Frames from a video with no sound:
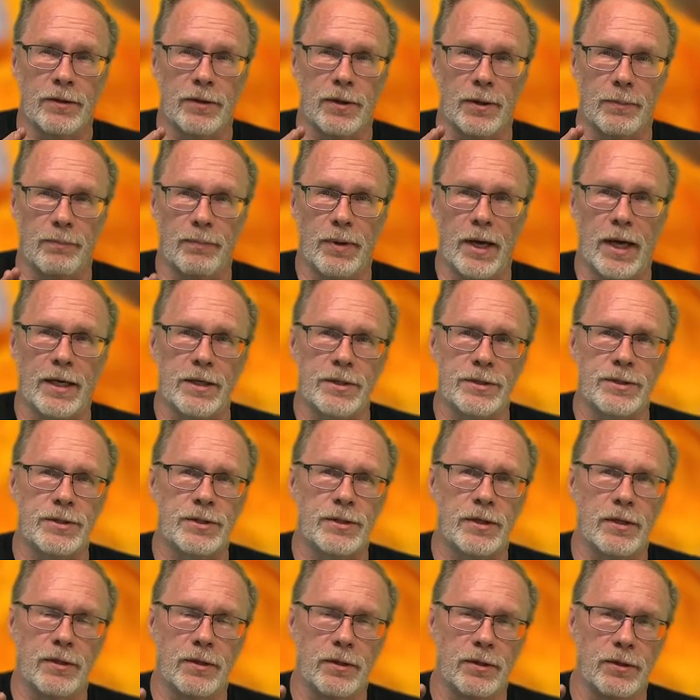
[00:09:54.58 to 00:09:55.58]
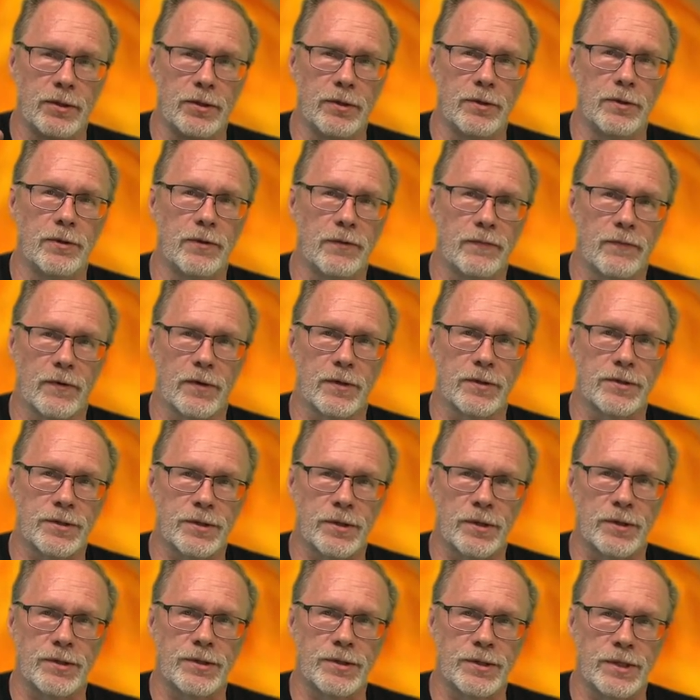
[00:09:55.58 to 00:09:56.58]
The best
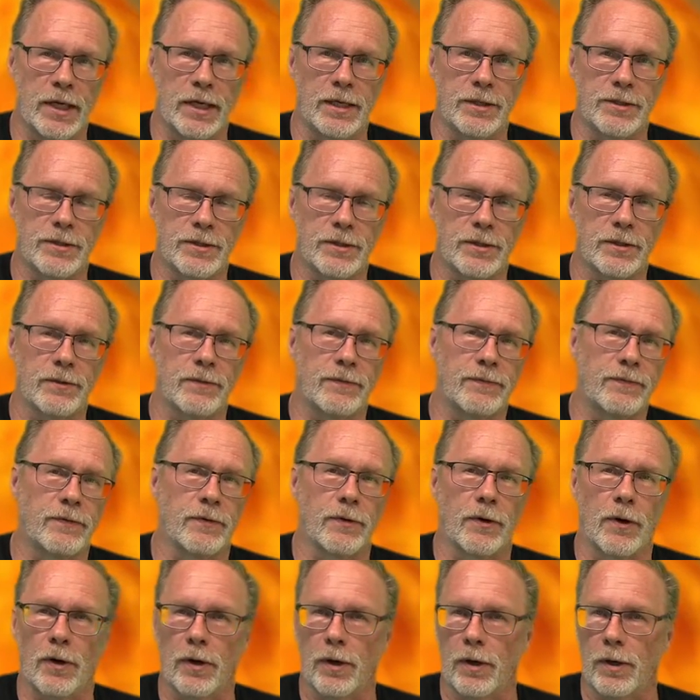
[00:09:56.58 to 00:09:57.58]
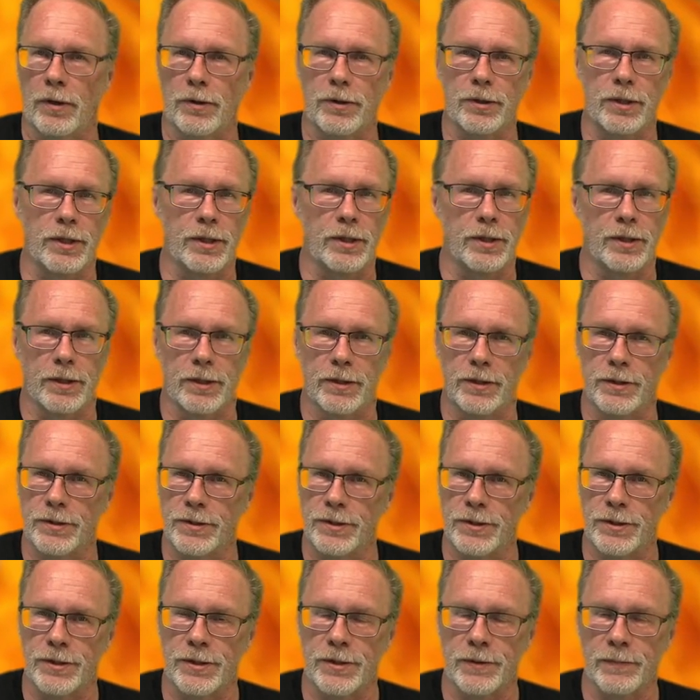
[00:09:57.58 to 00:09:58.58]
universal sensor for all
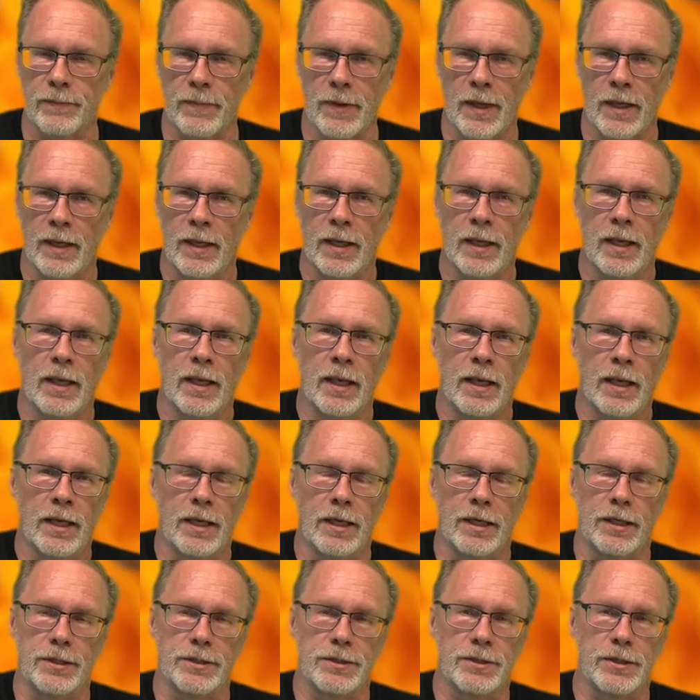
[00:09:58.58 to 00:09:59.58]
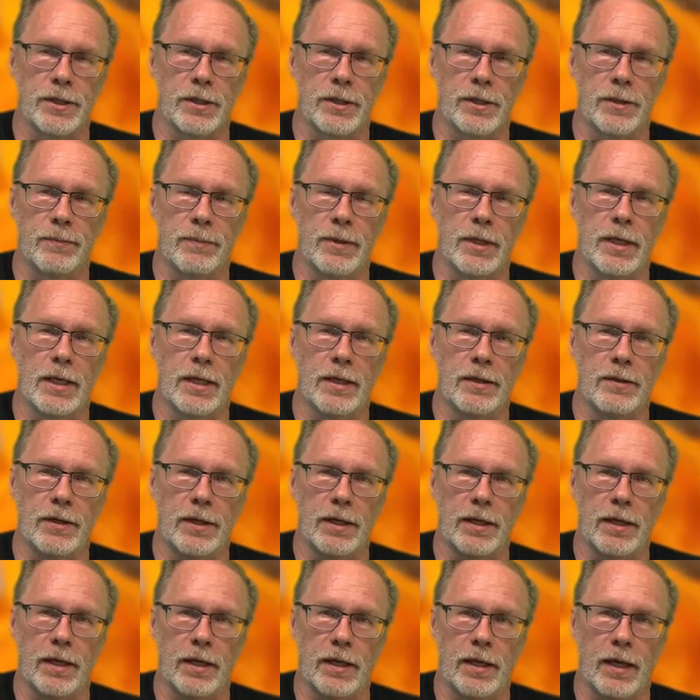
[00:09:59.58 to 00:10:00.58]
years is going to be
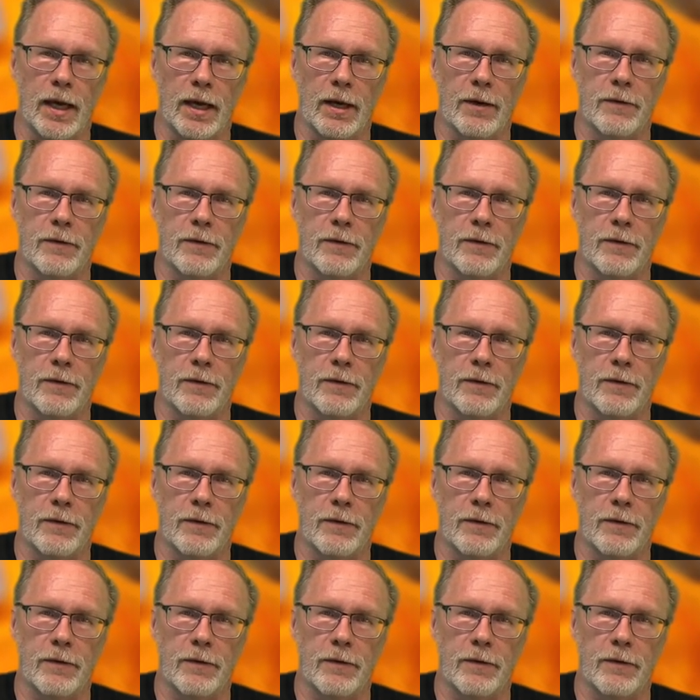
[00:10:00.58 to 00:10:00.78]
the